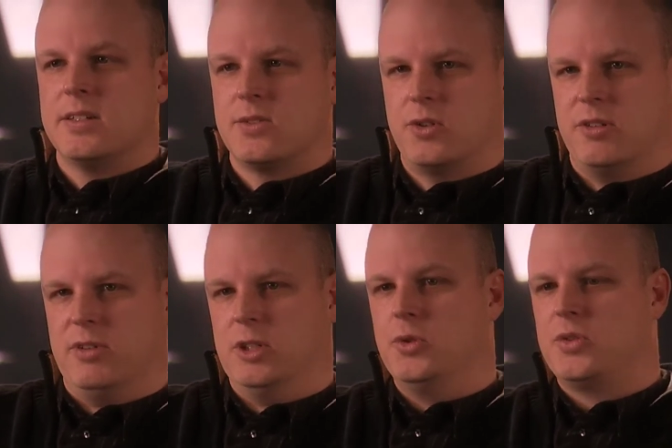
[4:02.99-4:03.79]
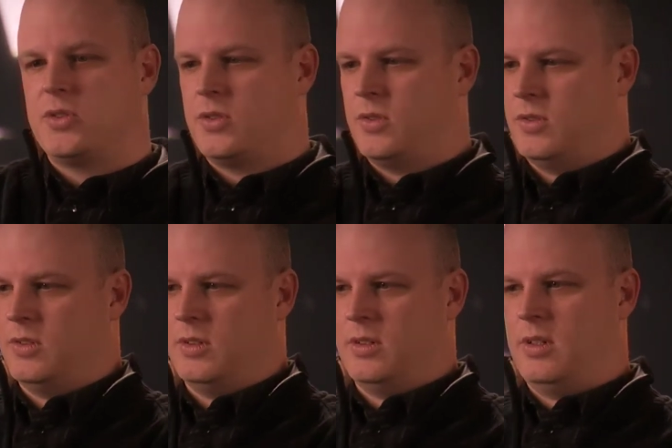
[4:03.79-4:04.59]
sort of loose
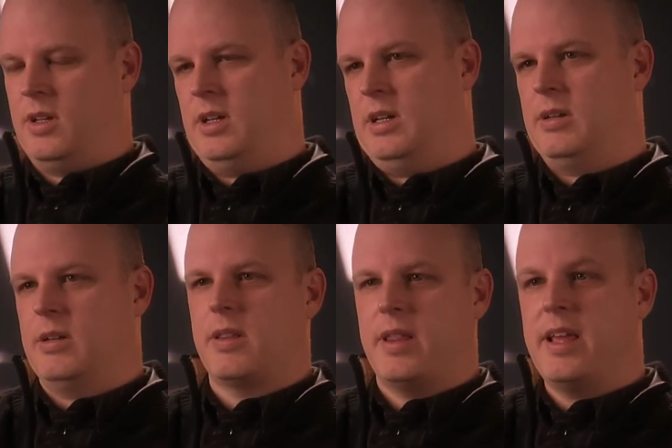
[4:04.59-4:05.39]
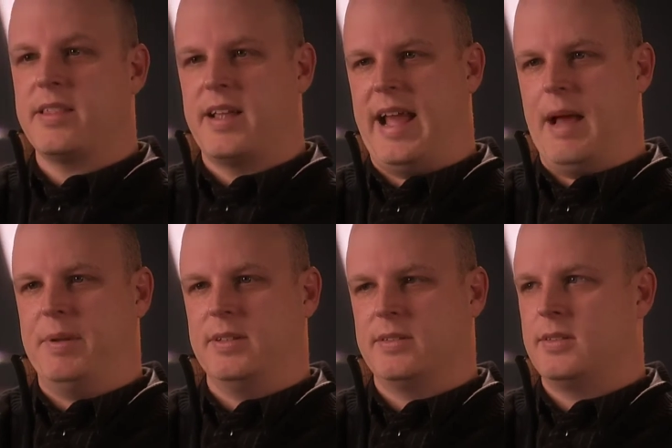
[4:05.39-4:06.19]
uh, thing that
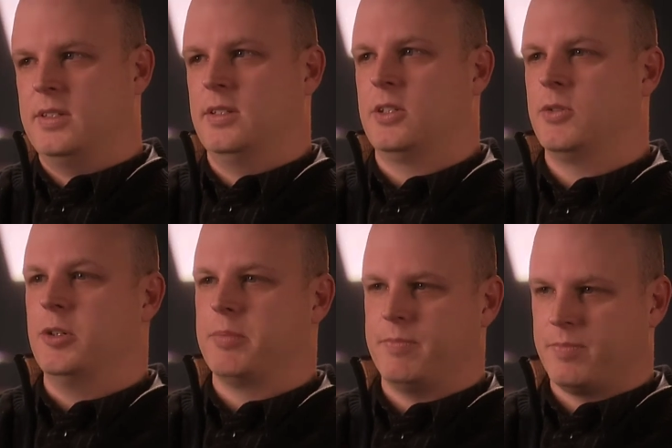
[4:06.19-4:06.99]
happens in the group.